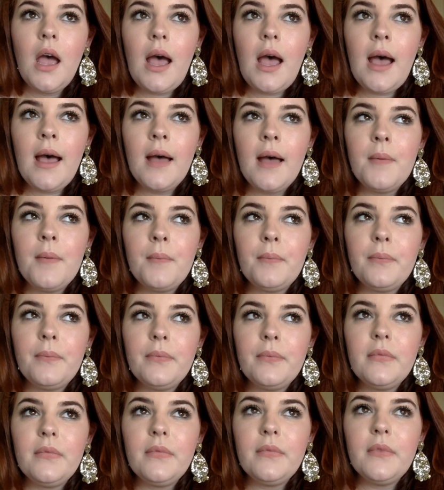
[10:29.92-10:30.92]
um
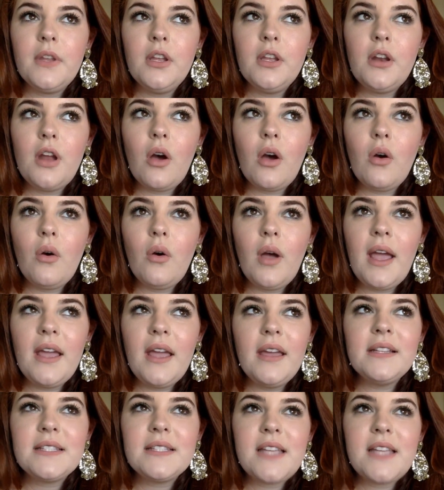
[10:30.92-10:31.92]

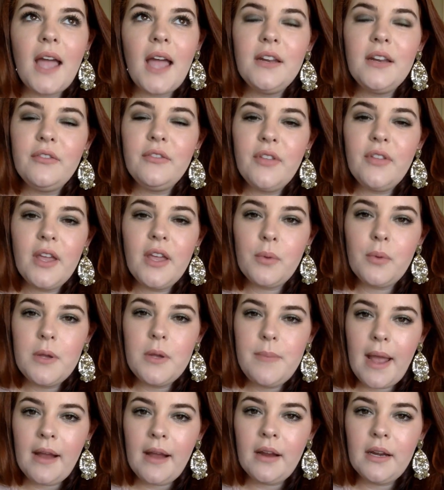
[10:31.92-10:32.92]
it's kind of like
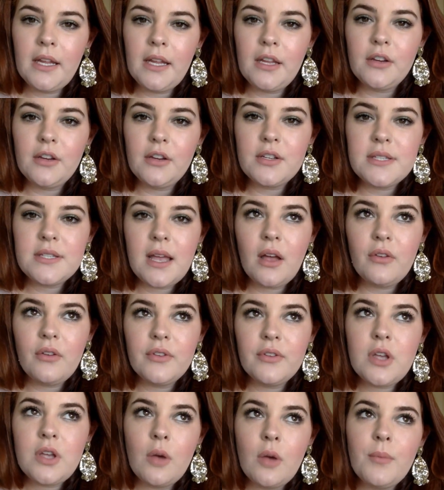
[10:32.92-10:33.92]
reparenting yourself
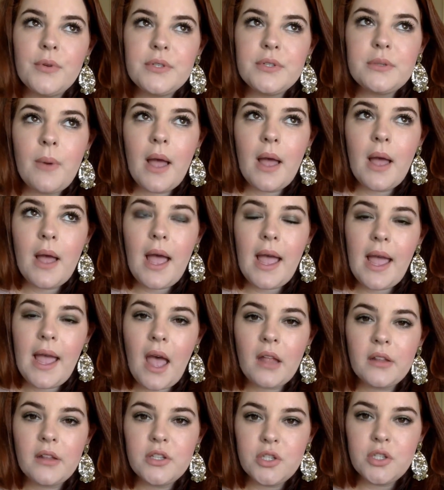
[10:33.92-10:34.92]
is almost what I
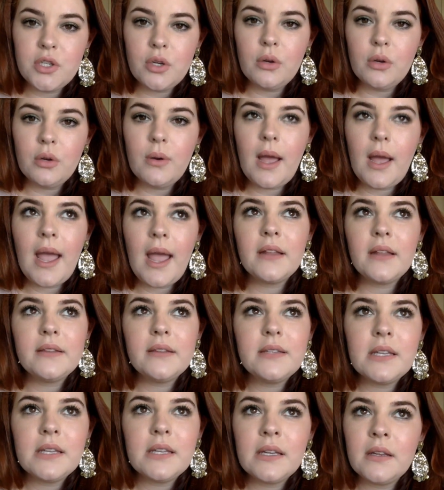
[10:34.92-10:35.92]
had to do. I had
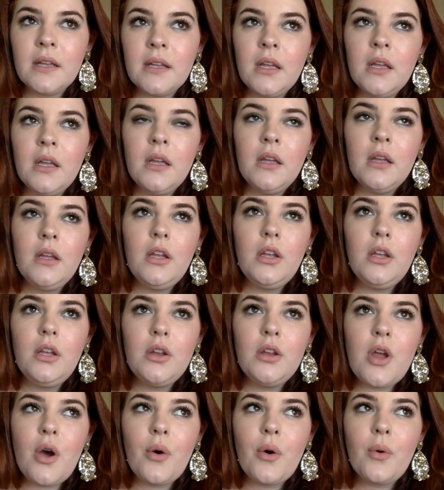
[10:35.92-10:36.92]
to, you
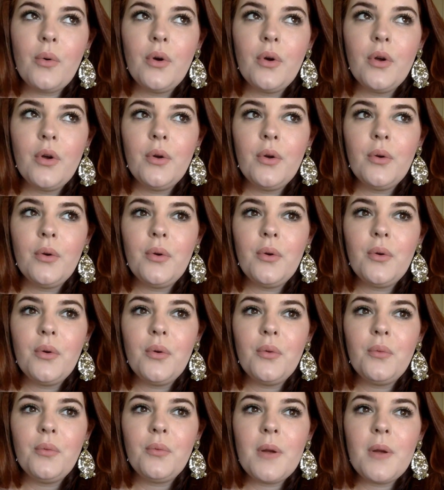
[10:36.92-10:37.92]
know,
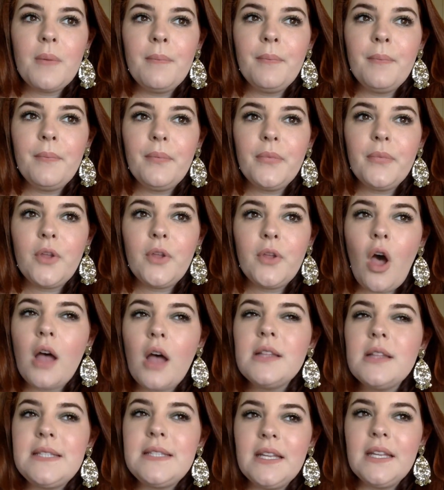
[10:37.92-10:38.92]

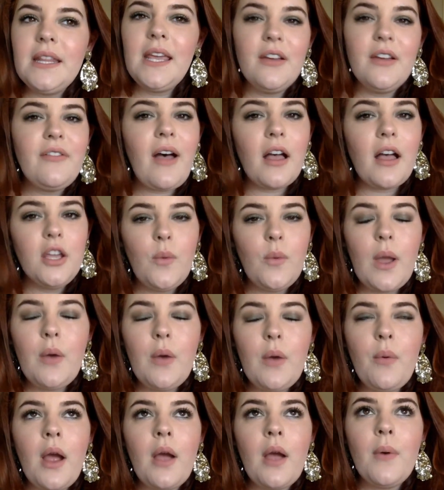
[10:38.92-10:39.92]
constantly
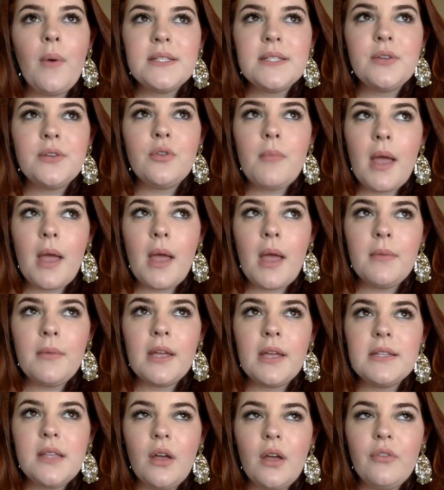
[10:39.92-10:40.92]
evaluate where I was and remind
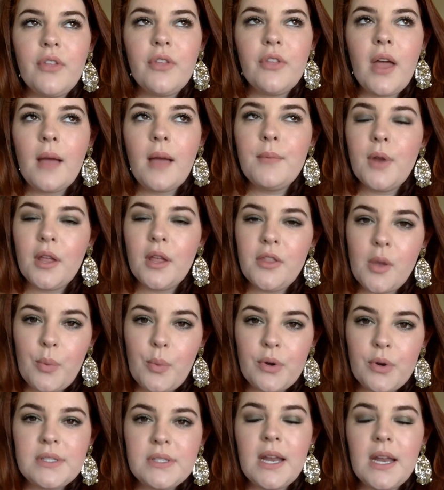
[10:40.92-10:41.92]
myself that I'm not that
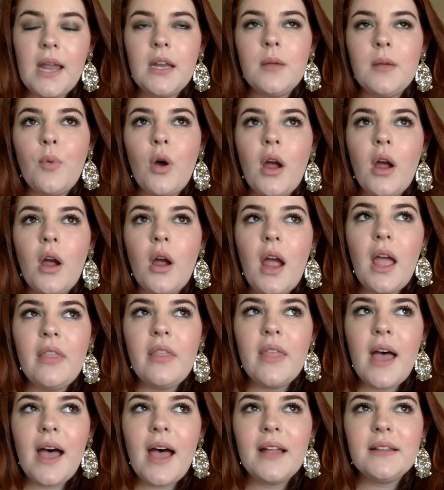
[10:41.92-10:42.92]
person anymore
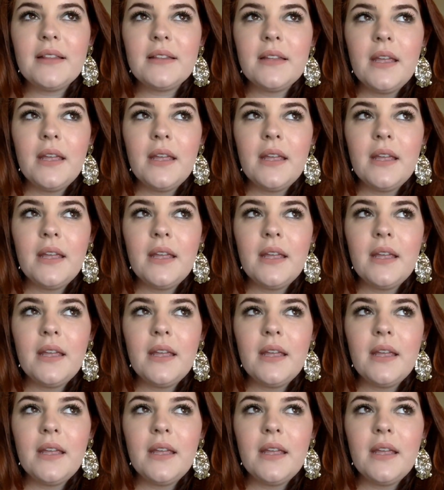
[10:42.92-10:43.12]
and that